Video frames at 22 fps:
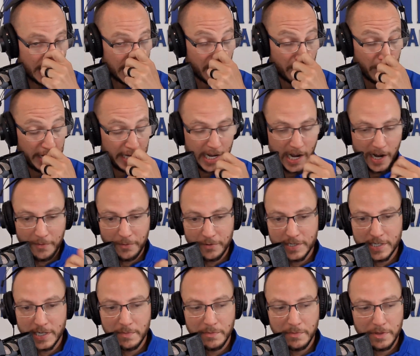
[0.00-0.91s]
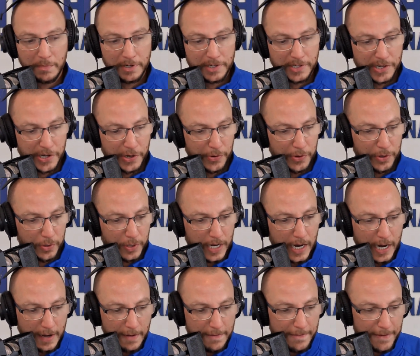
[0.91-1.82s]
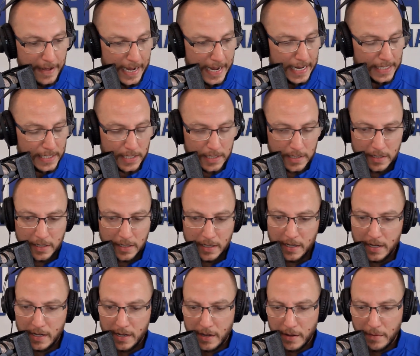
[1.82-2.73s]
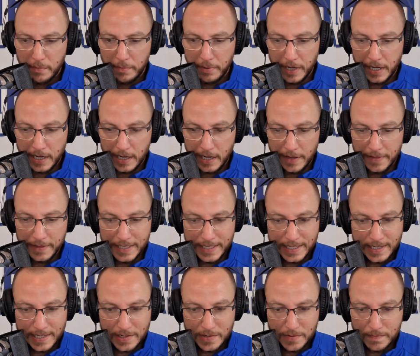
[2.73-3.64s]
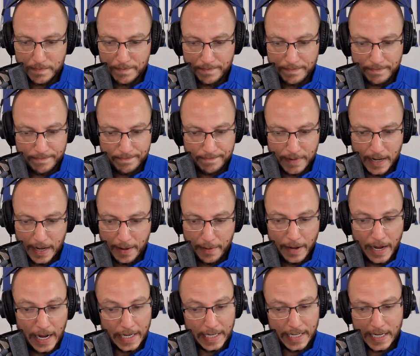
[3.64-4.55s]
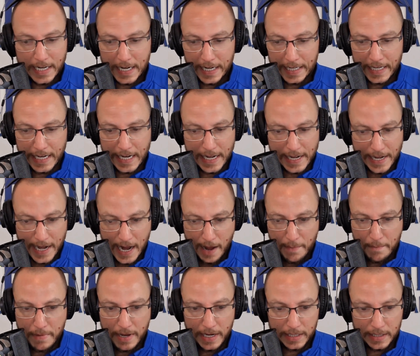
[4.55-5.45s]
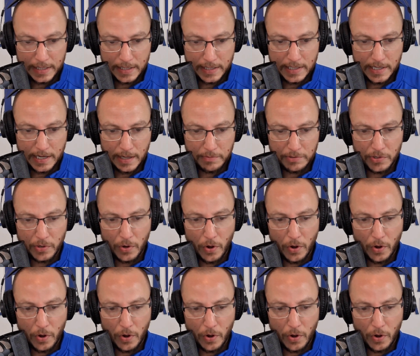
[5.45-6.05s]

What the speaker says: I know we cover some of the material kind of fast, but this is, again, I cannot make this up.